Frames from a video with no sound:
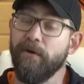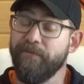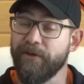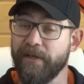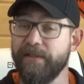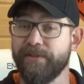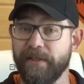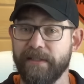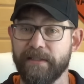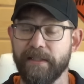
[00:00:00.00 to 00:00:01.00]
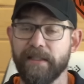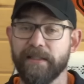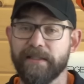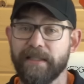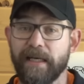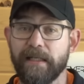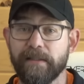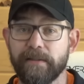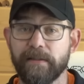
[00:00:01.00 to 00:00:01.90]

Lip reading: if you're interested in a set.